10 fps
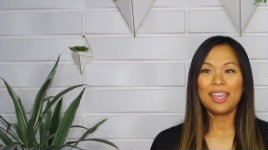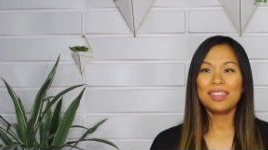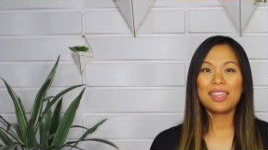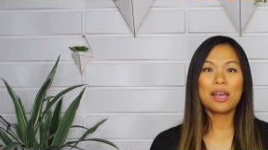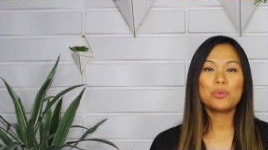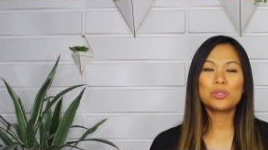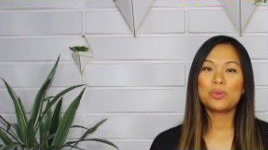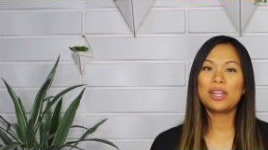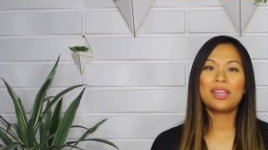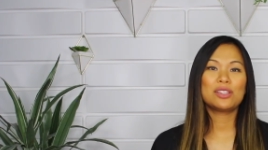And that was
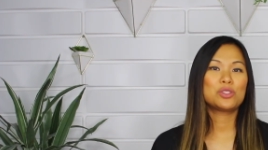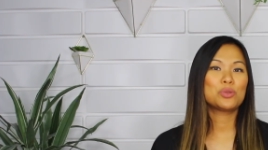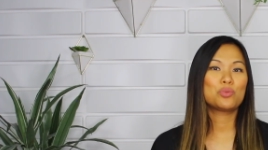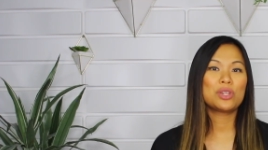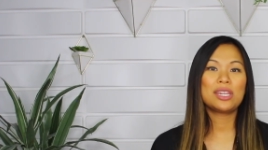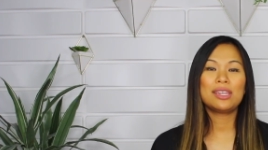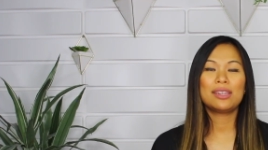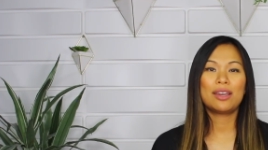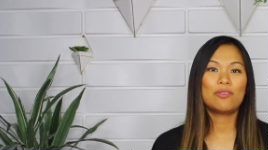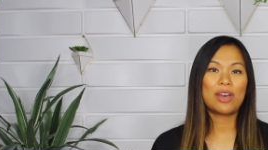when I had to
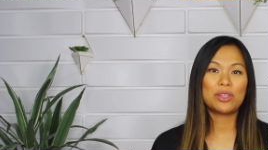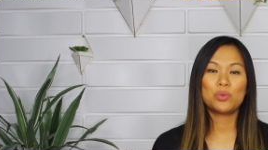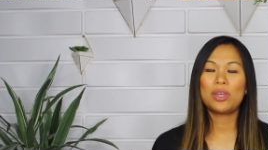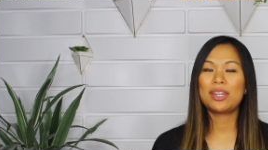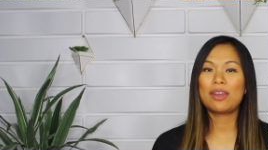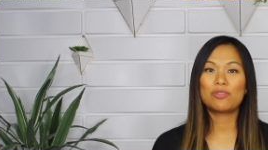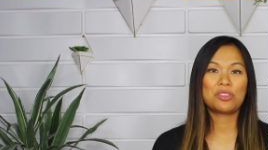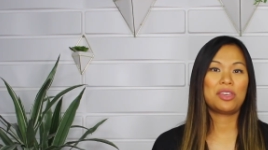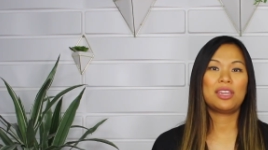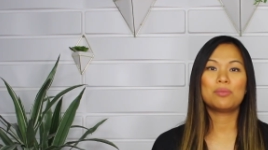reevaluate
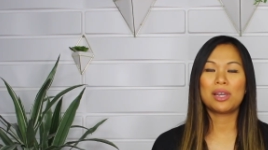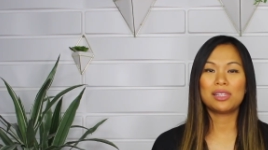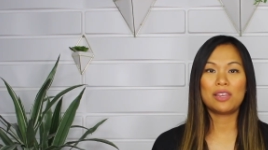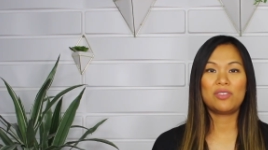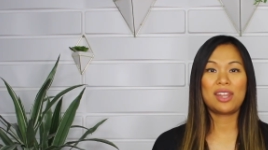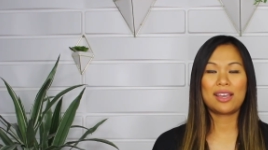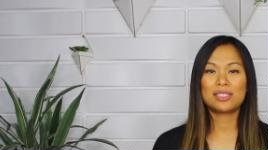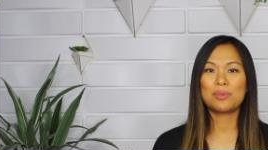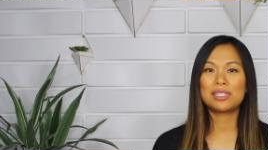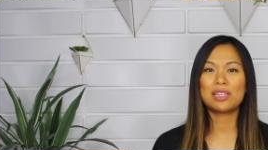everything in my life and
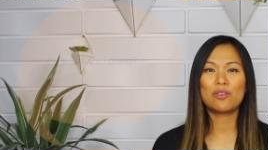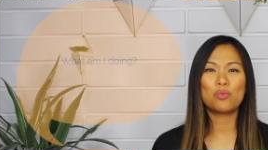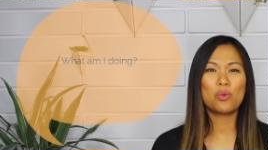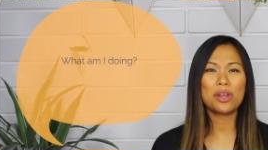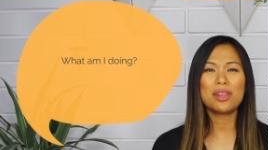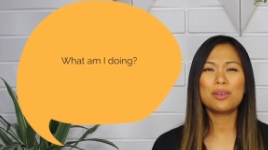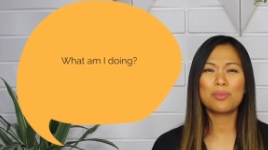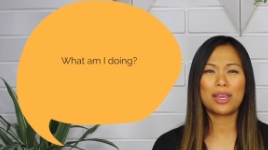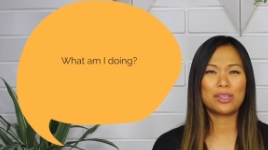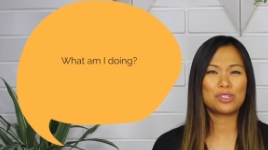ask myself, what
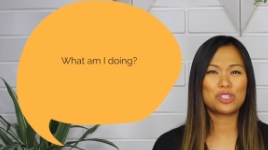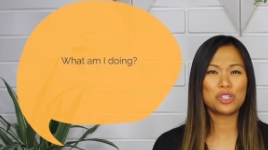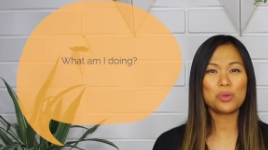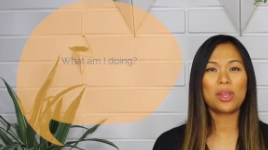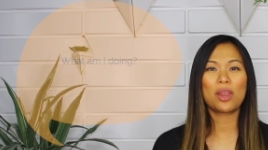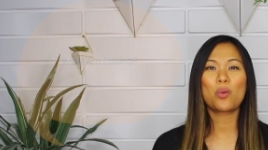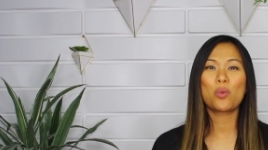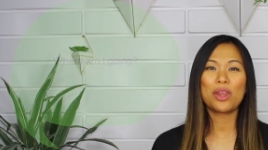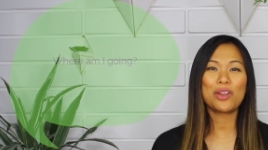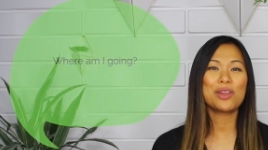am I doing?
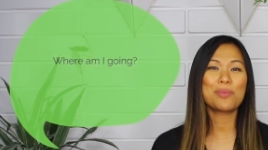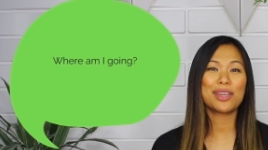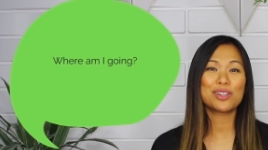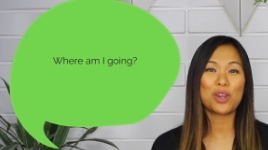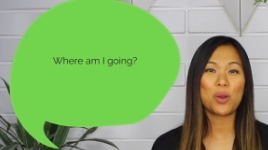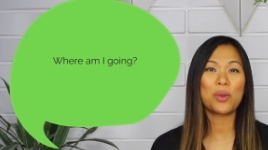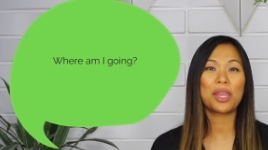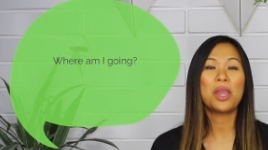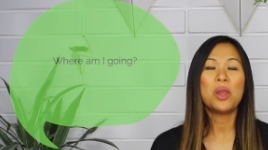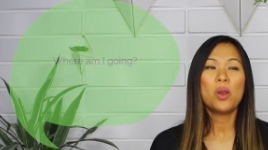Where am I going?